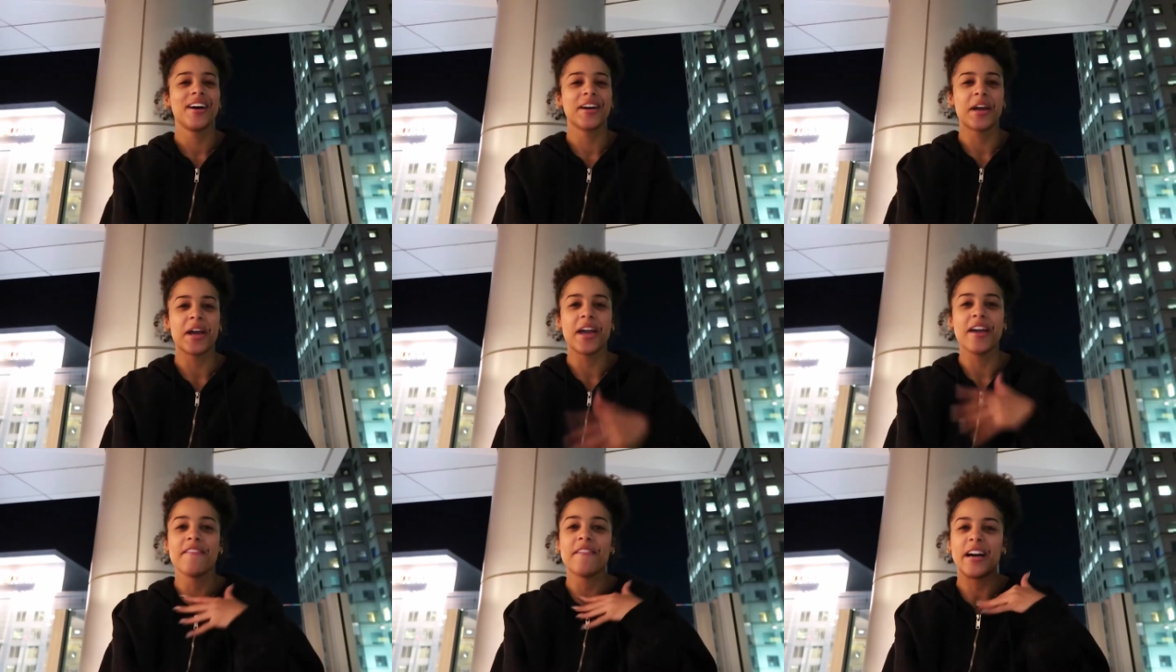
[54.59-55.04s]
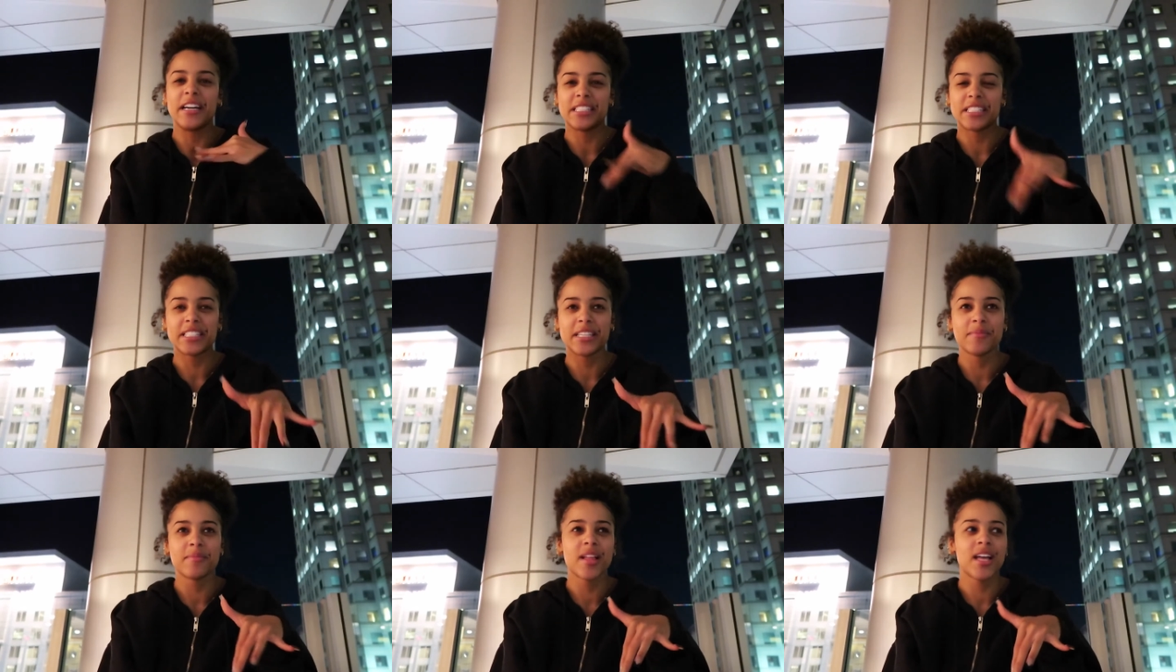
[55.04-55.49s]
okay, if I
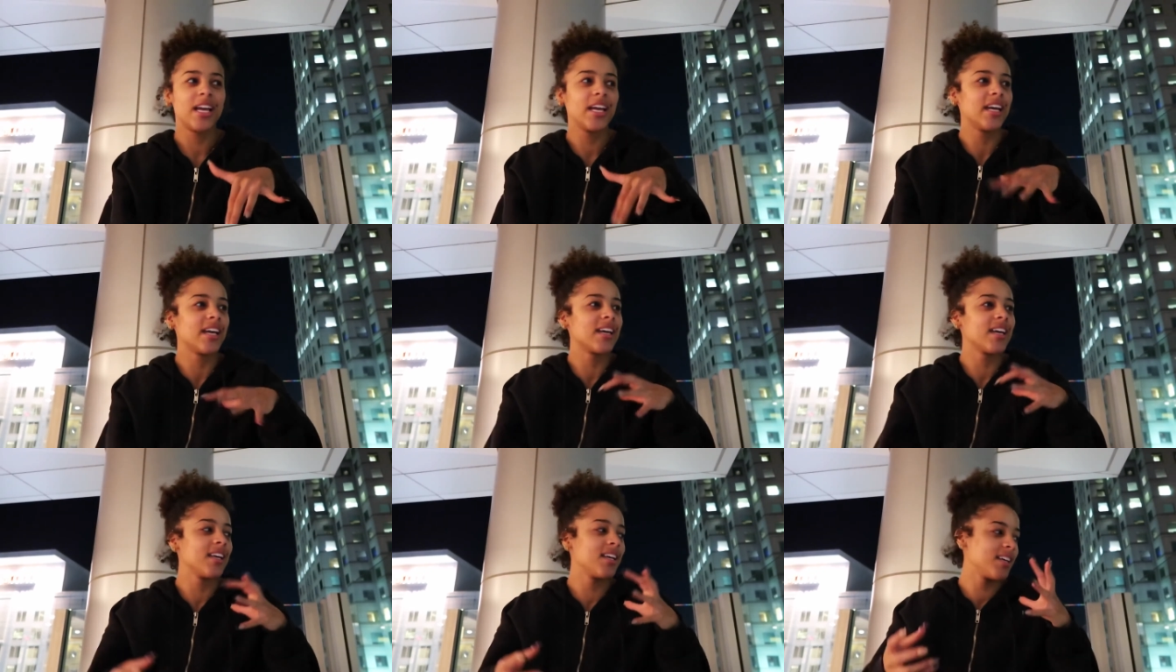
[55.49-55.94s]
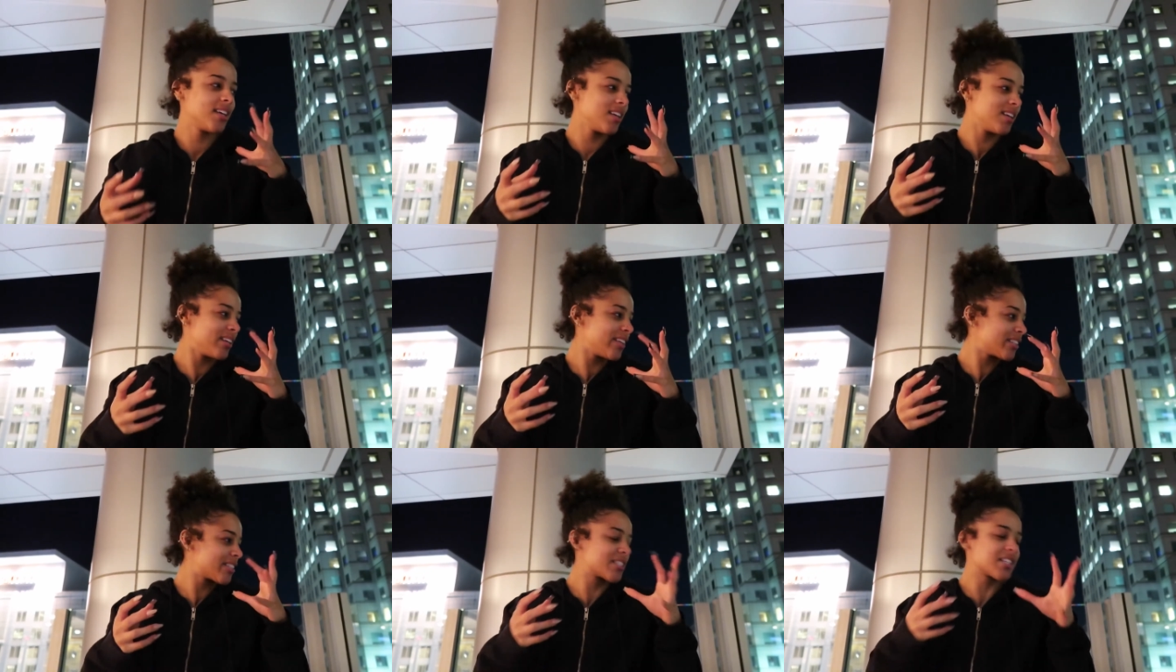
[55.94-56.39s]
seem like
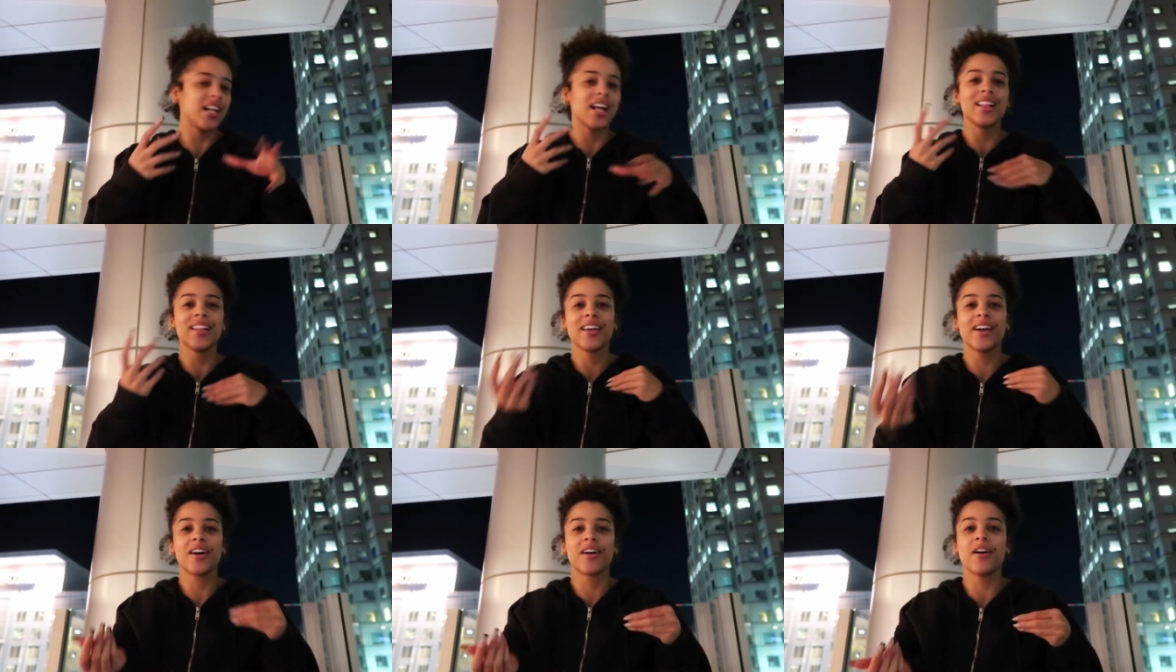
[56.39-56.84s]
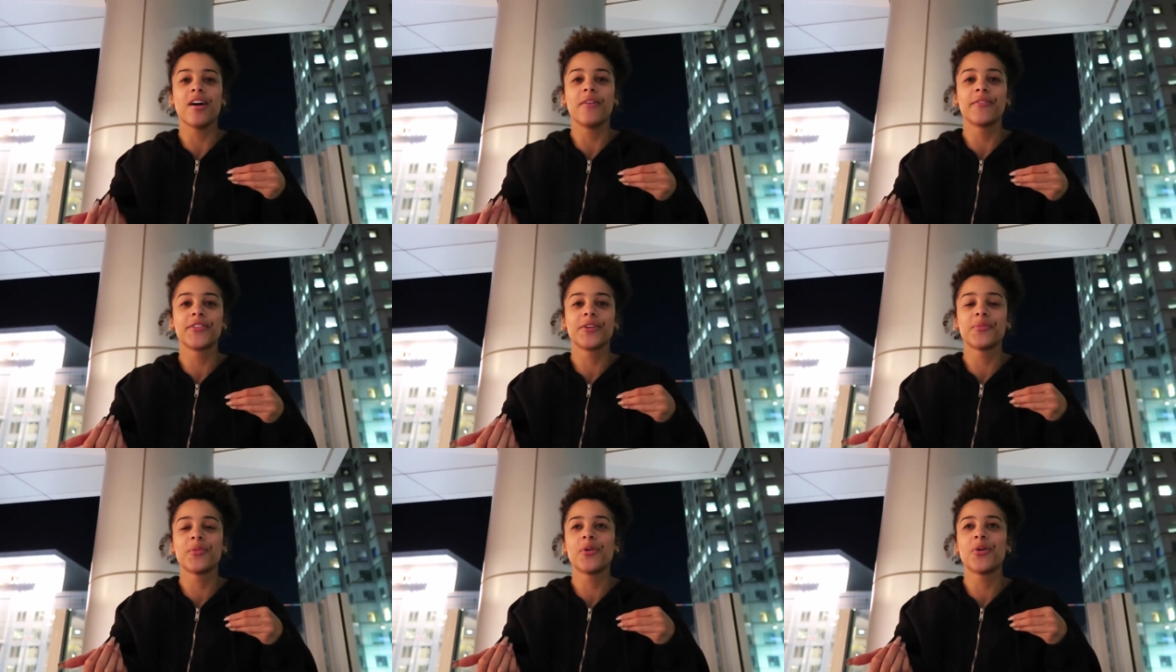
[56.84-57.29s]
slightly
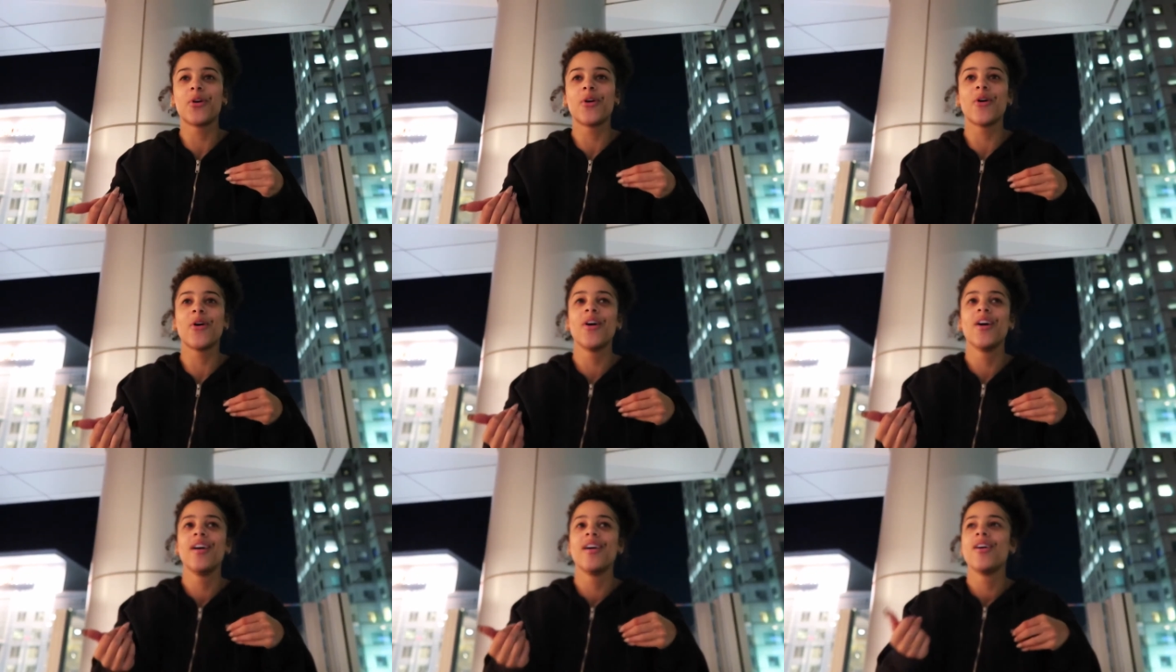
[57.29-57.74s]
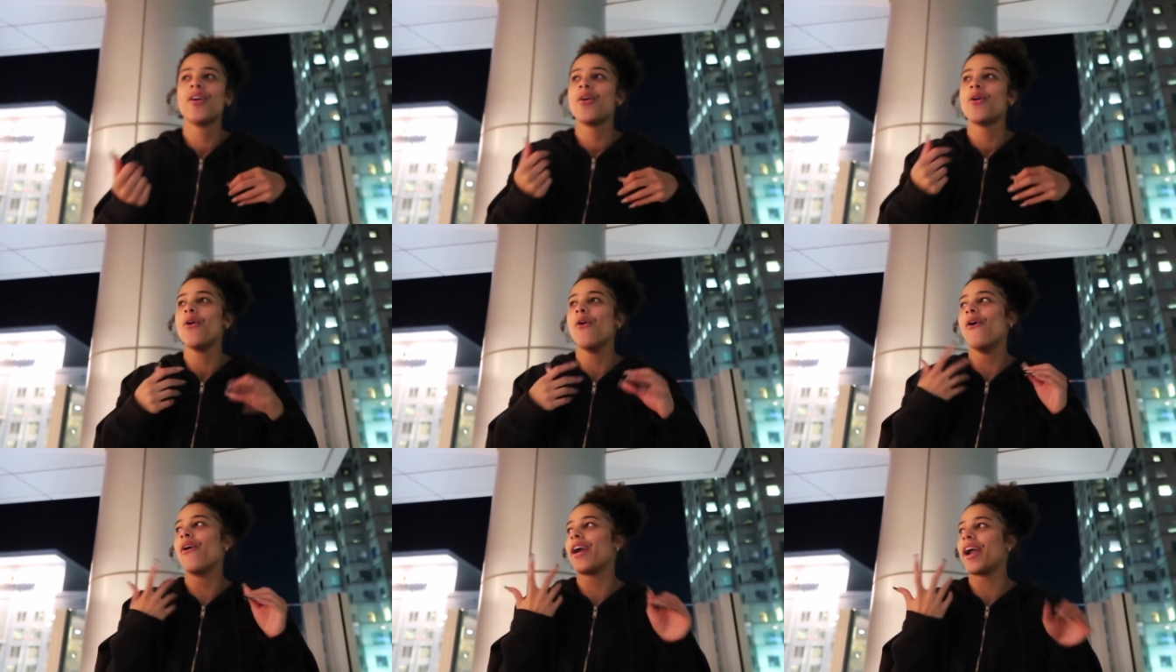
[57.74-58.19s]
uncomfortable
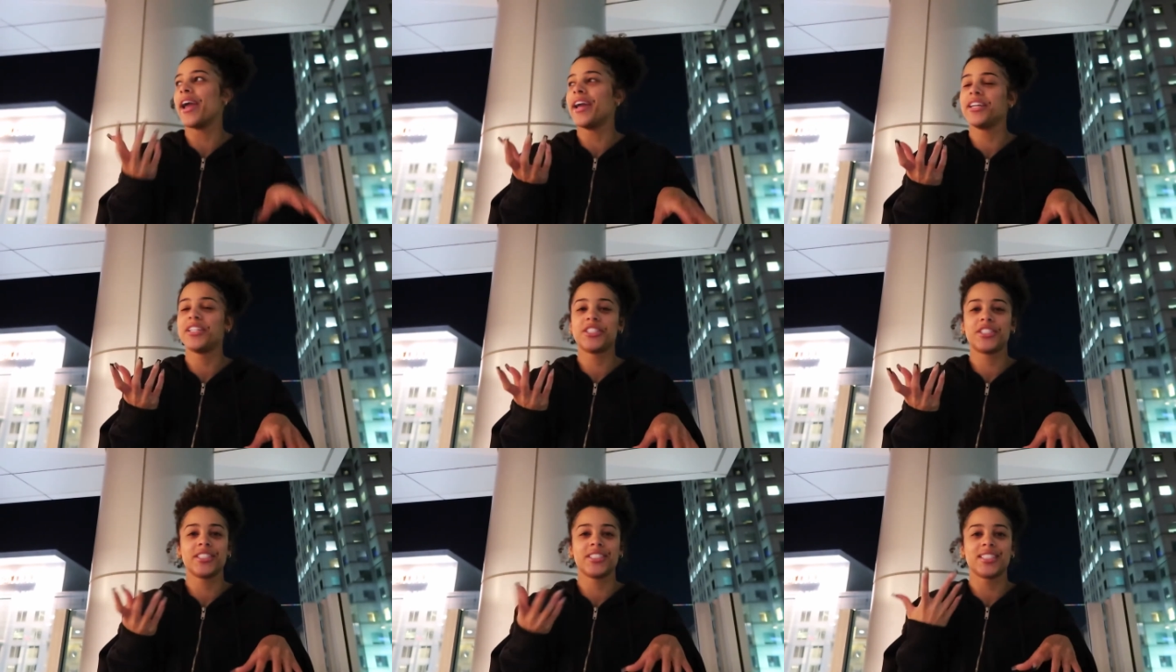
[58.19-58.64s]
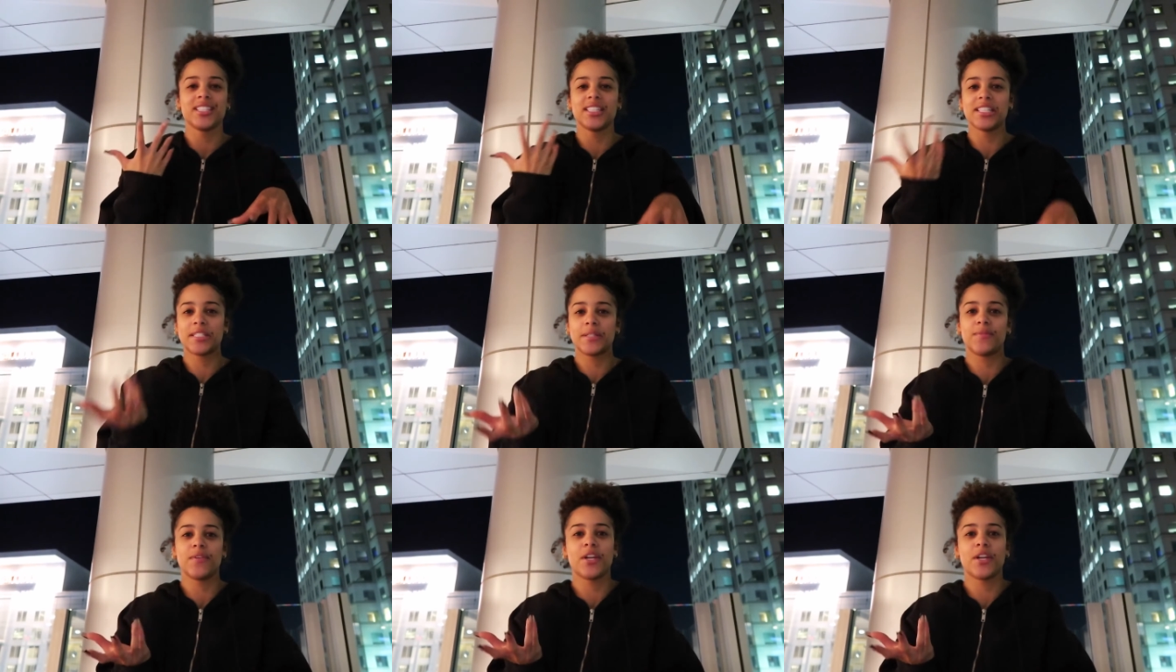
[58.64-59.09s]
or anxious in this